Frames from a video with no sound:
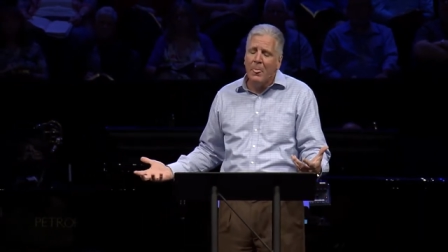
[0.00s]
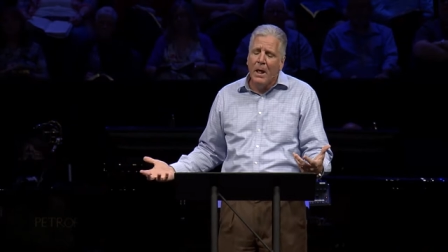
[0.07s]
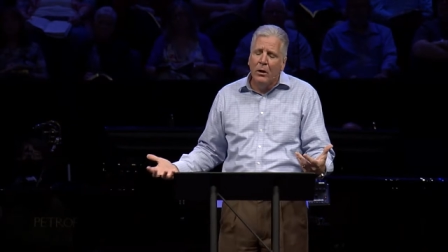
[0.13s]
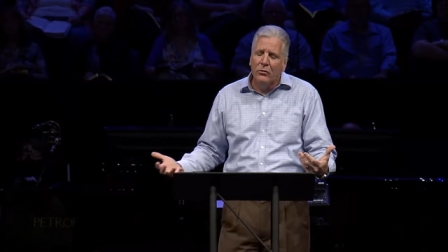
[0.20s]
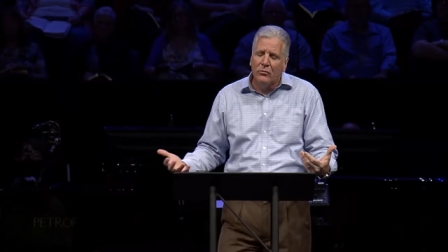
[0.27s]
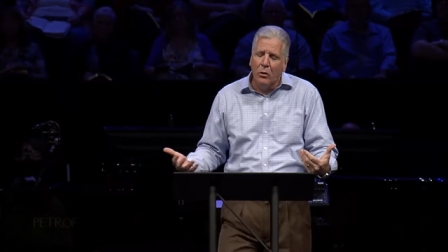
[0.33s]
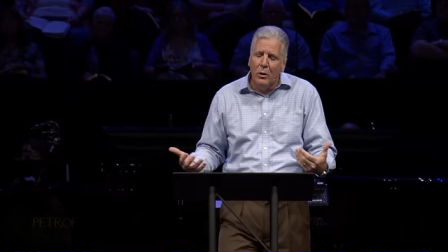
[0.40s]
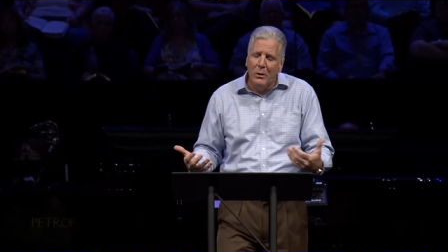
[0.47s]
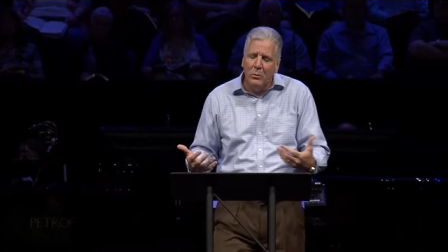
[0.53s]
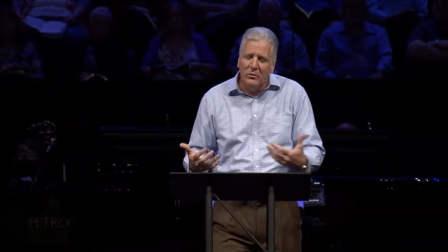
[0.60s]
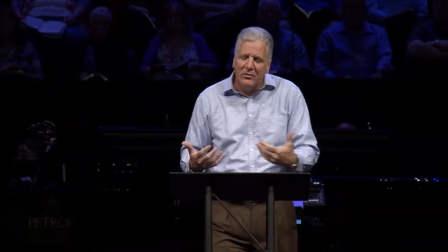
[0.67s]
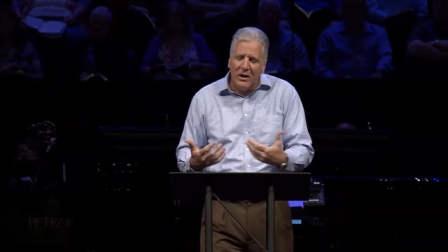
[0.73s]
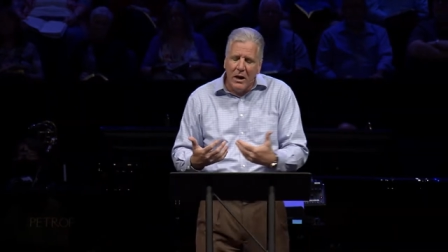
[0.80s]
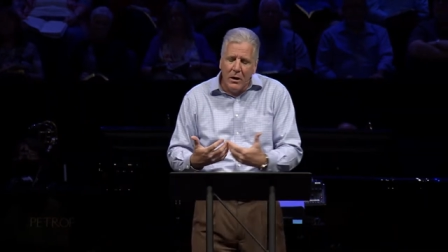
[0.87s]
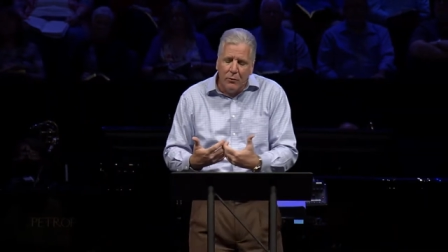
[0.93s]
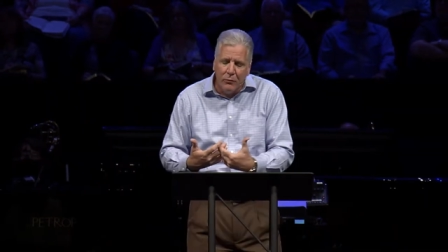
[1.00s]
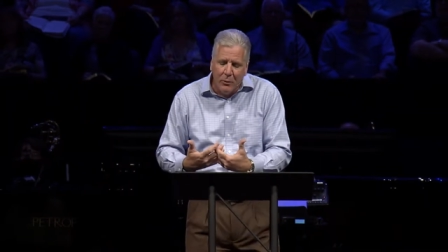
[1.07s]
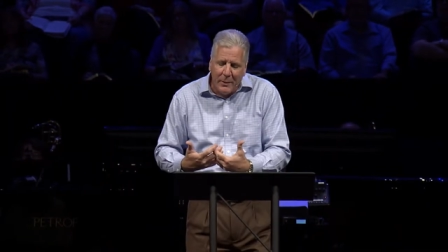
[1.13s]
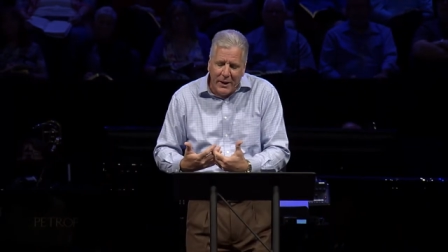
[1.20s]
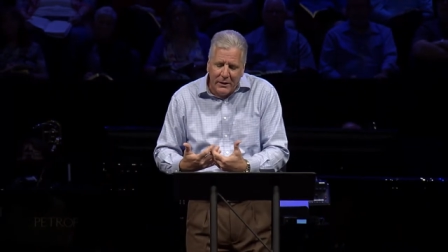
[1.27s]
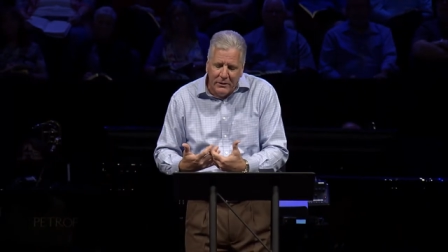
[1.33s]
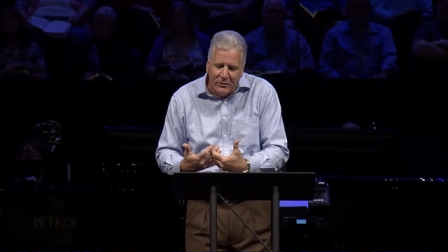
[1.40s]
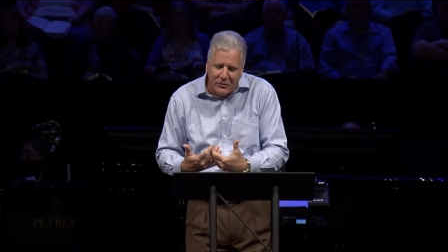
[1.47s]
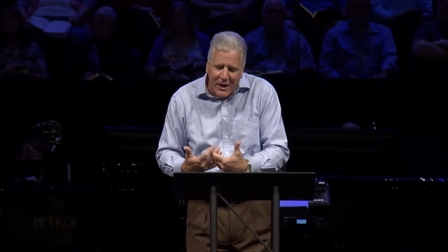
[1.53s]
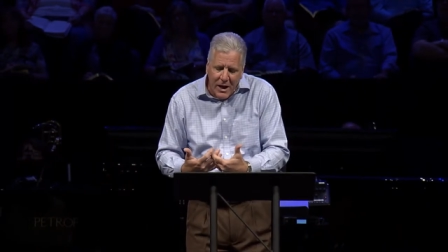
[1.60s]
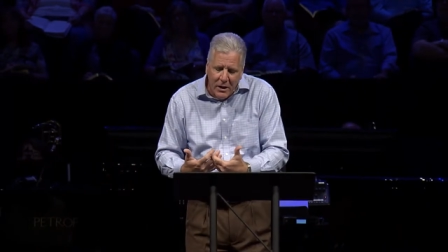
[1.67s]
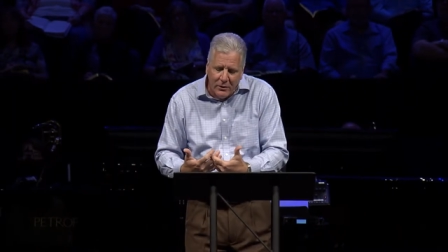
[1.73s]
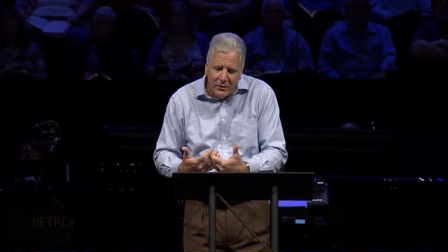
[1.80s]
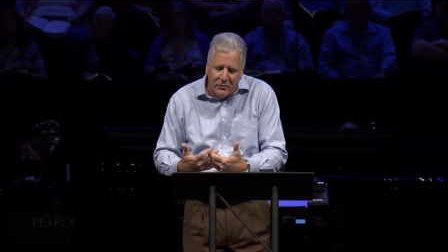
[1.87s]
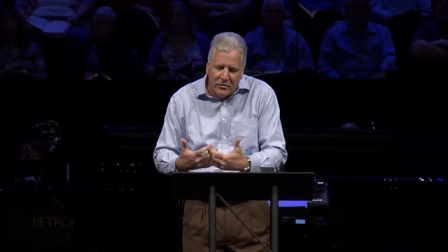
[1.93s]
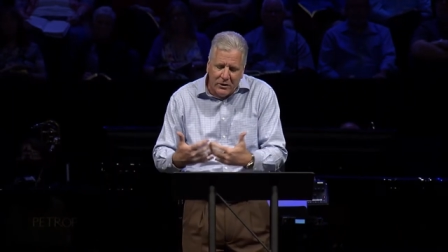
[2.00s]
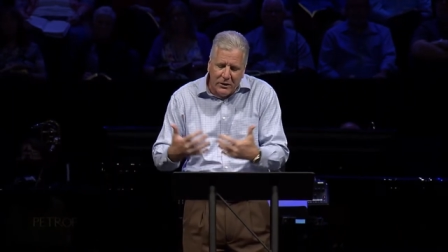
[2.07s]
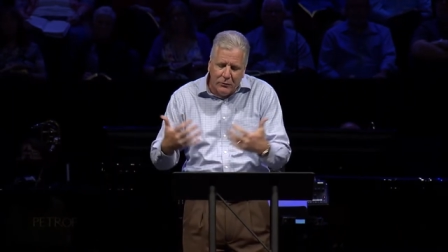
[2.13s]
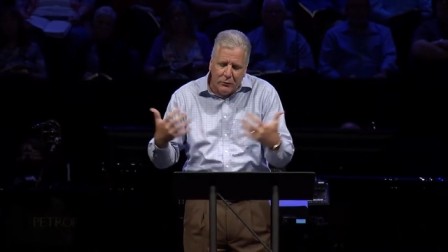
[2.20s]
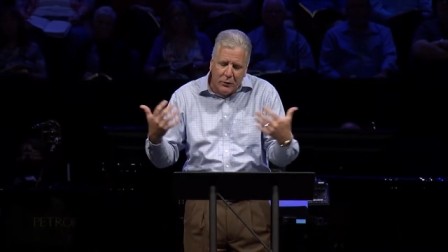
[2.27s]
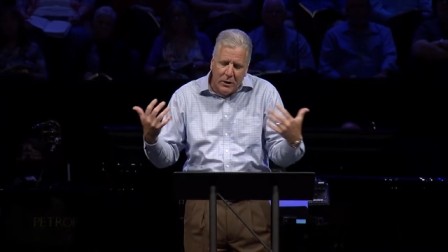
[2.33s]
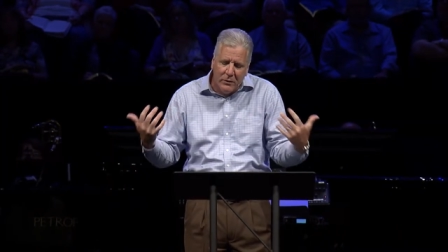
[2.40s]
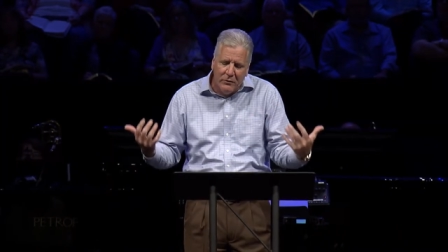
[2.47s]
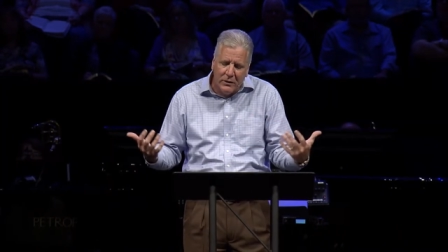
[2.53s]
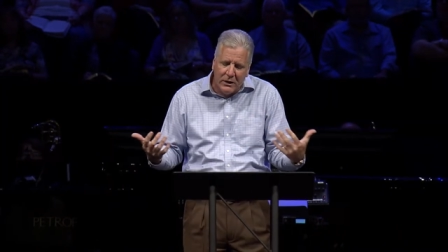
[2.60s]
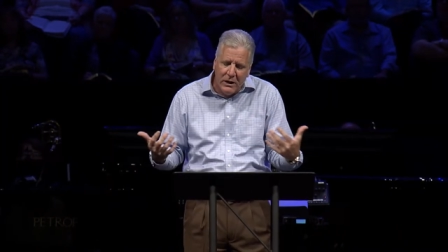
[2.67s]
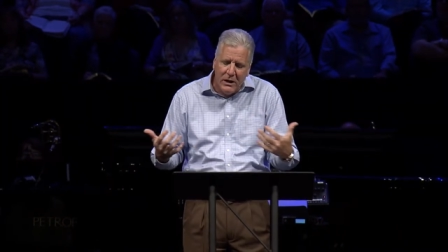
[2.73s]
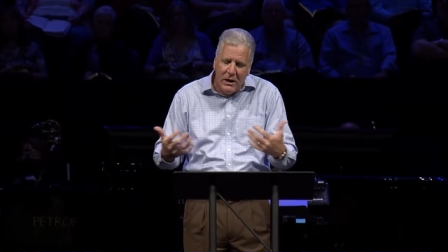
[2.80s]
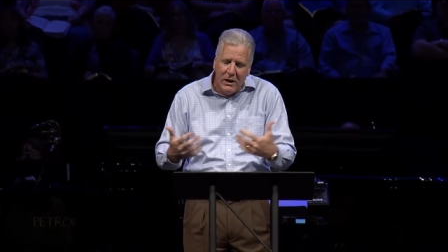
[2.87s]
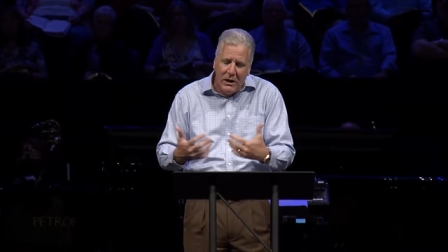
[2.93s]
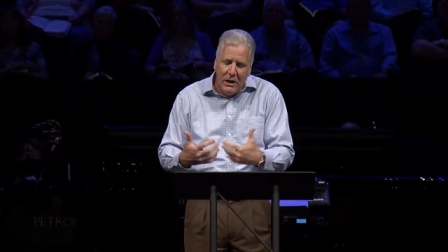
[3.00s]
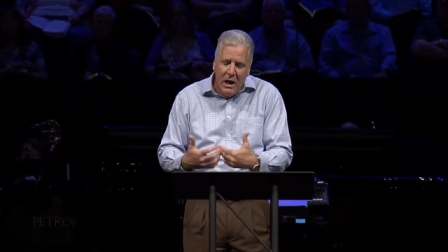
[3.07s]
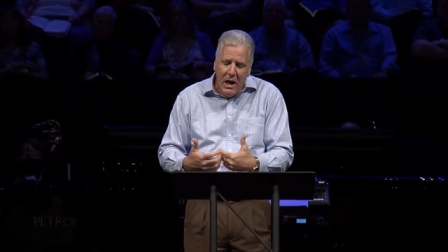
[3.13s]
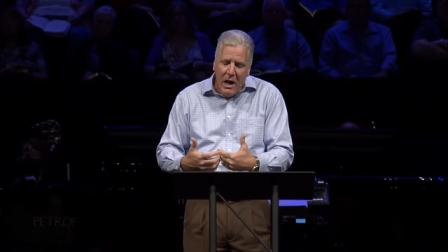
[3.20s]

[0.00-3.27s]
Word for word: so he was careful about his countenance in front of the king,